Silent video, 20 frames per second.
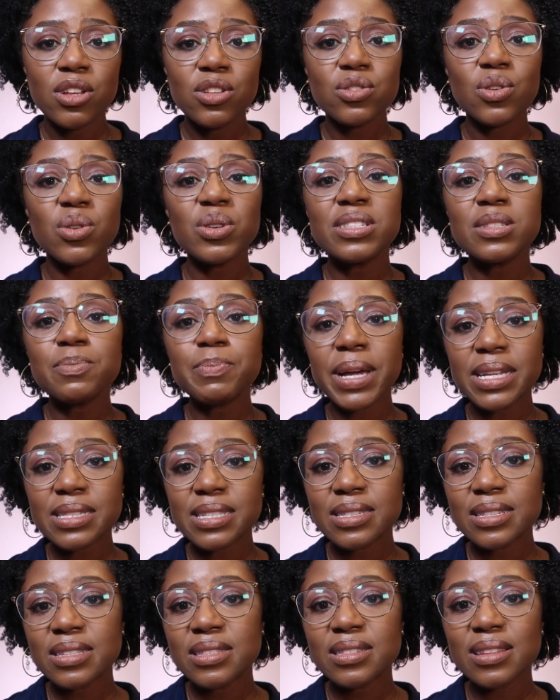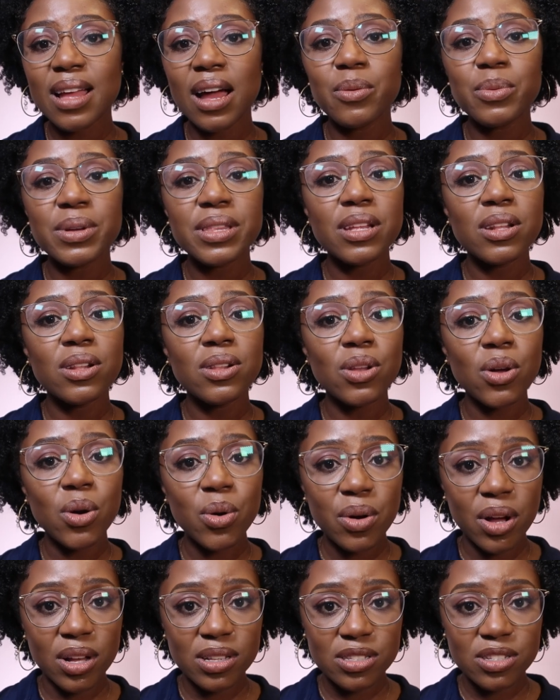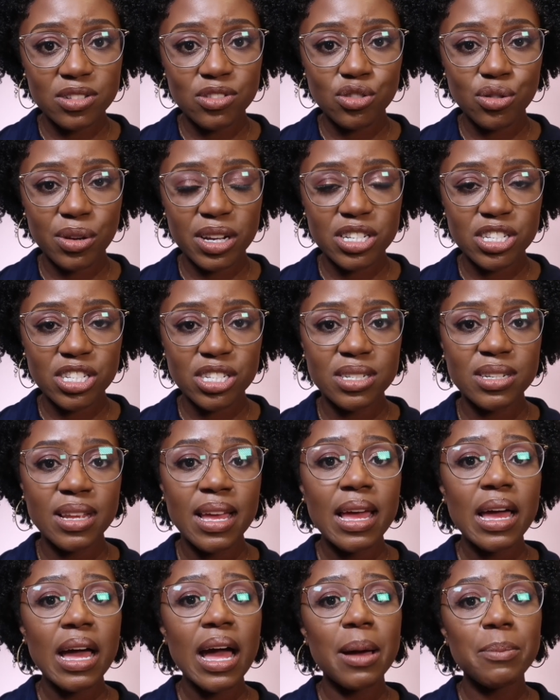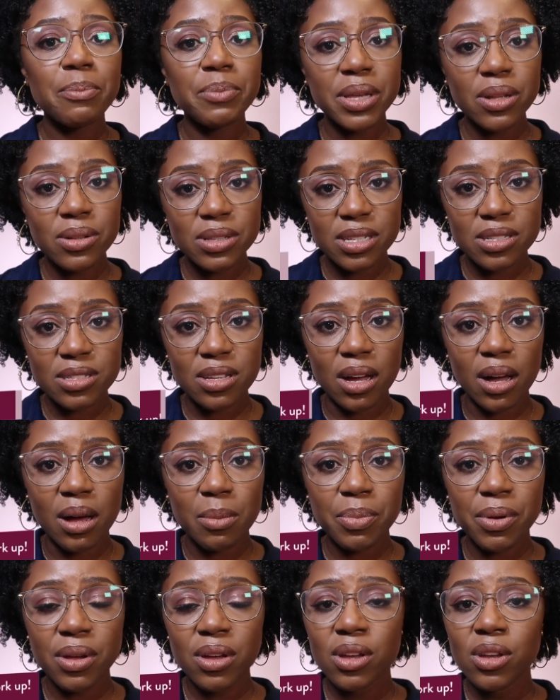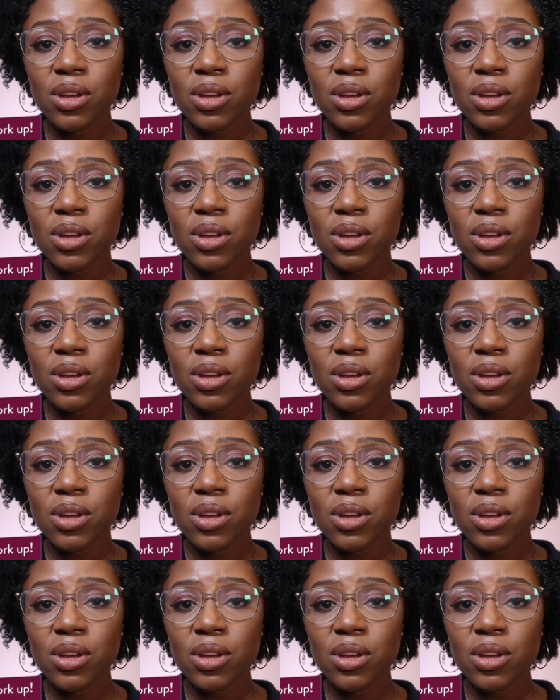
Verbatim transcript: So it's better to start with a low concentration and build it up.